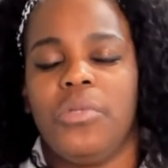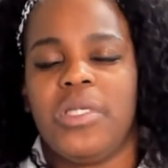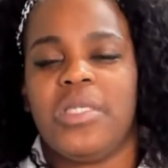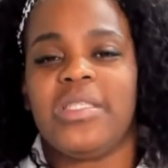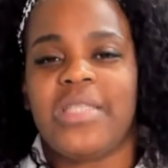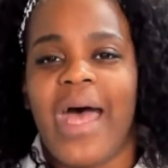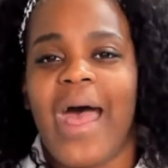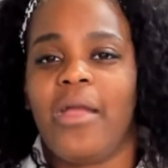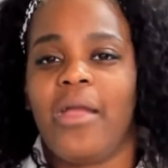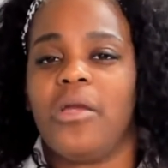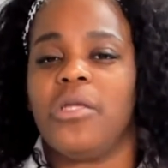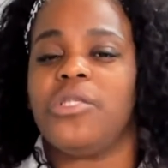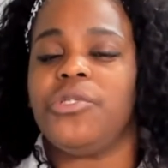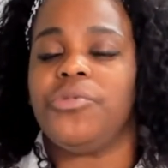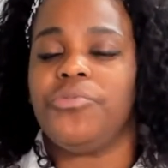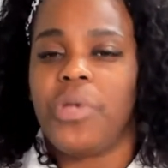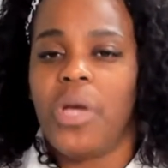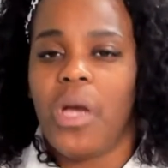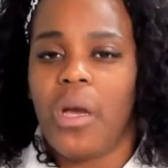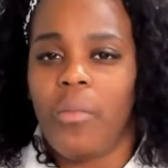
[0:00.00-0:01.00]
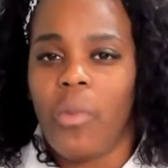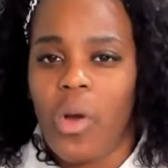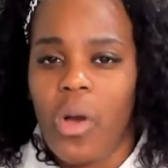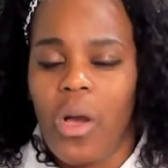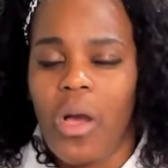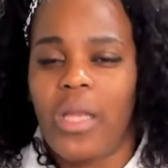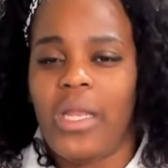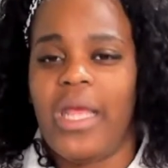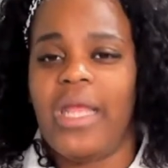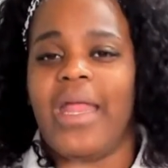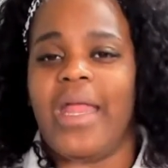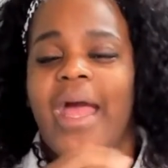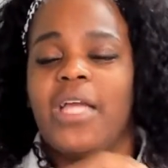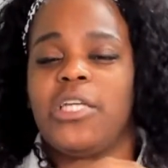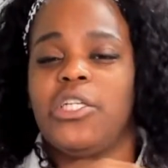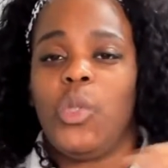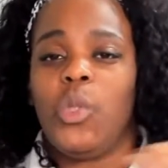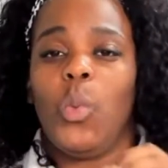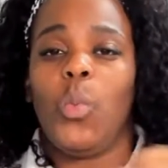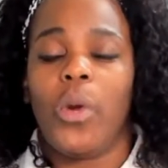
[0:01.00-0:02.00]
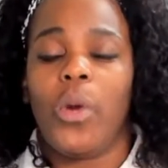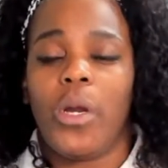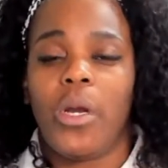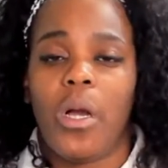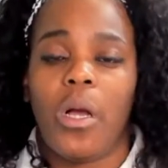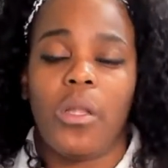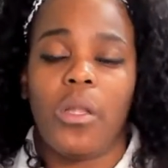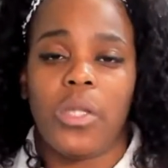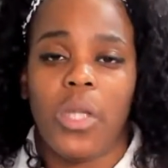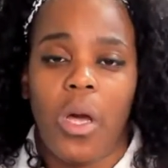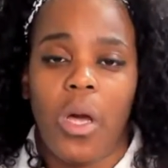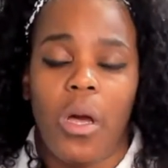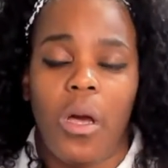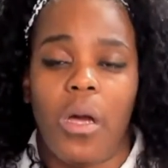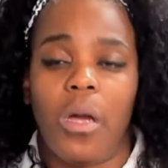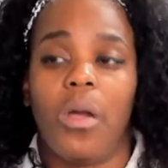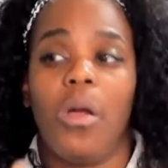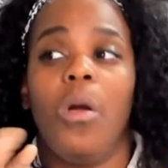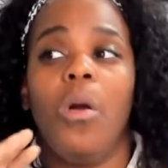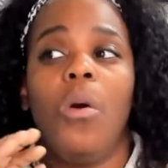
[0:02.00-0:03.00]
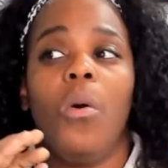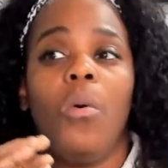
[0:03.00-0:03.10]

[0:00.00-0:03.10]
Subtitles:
desire to come on and actually work along